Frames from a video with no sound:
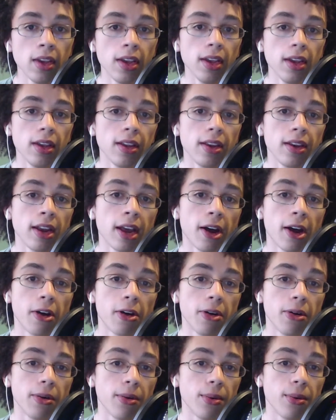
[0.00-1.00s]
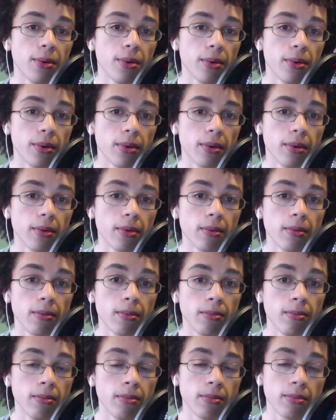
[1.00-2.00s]
Now,
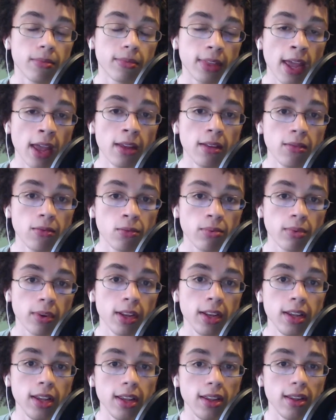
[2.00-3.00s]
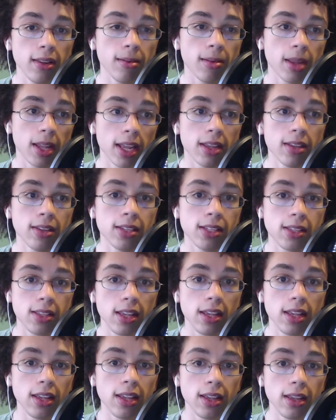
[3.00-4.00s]
that really is
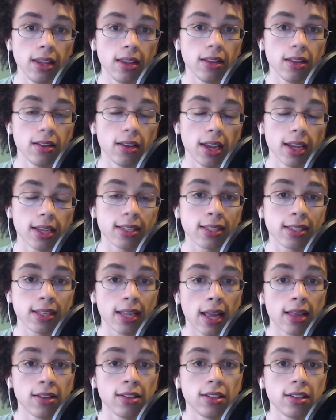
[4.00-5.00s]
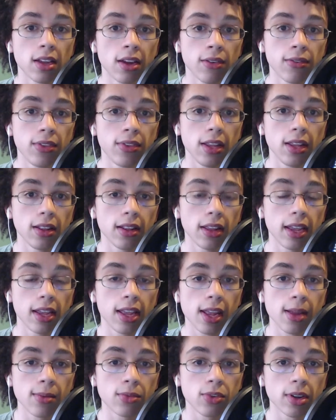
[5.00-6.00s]
the extent of the late
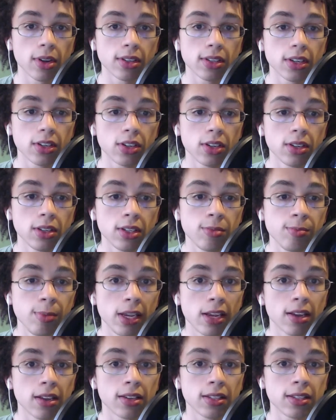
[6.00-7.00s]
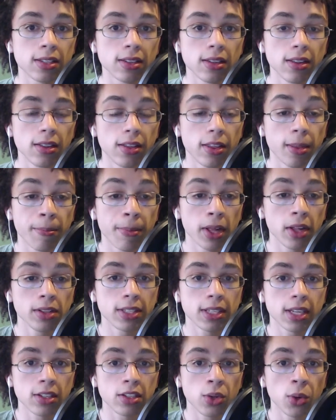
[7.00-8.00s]
game transitions, because the build
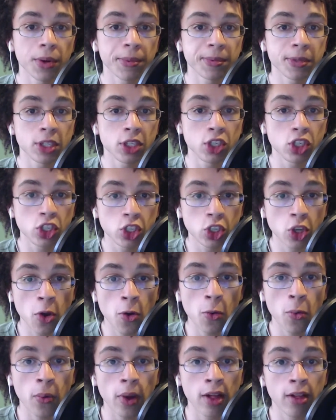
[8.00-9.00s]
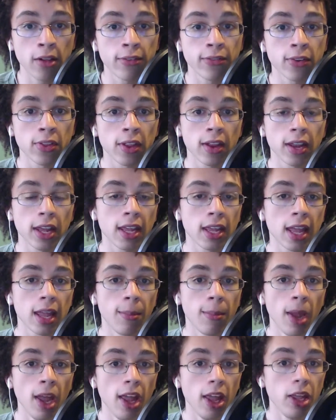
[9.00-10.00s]
sets you up so well for the late game.
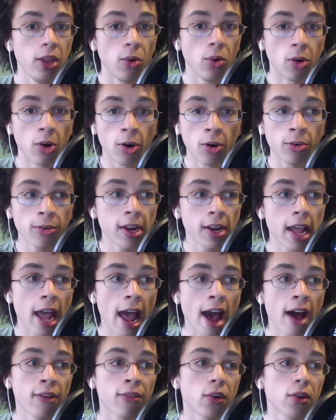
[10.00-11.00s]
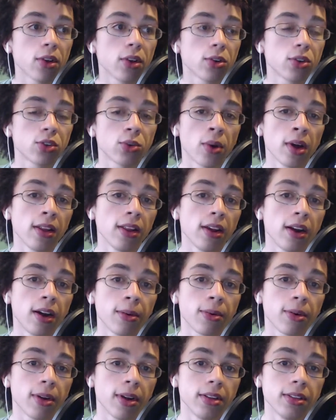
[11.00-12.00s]
You already have all your Twilight
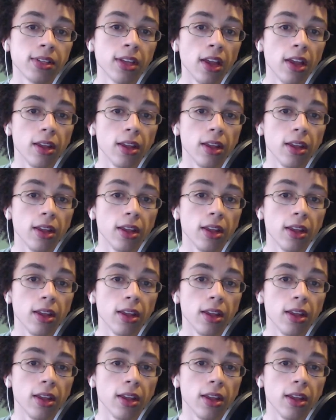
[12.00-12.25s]
upgrades.